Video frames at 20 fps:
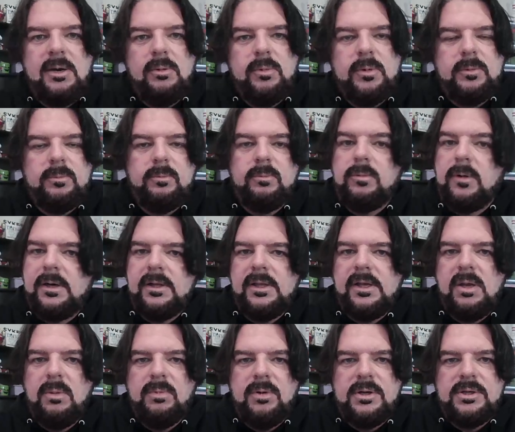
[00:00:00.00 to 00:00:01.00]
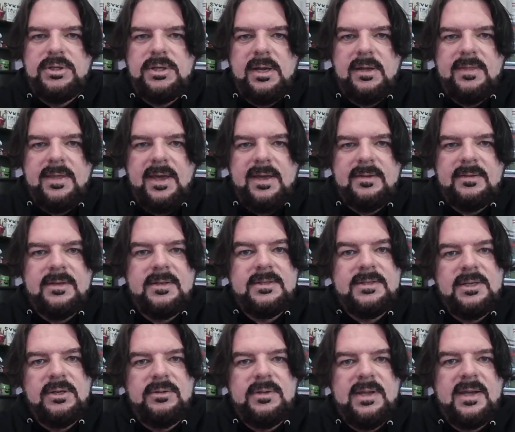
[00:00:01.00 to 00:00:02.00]
I would really appreciate that. And
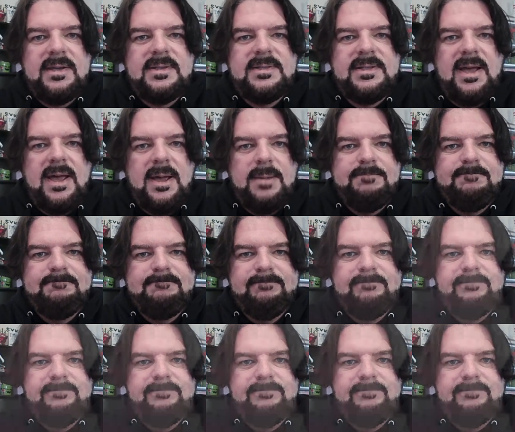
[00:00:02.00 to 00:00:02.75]
until next time.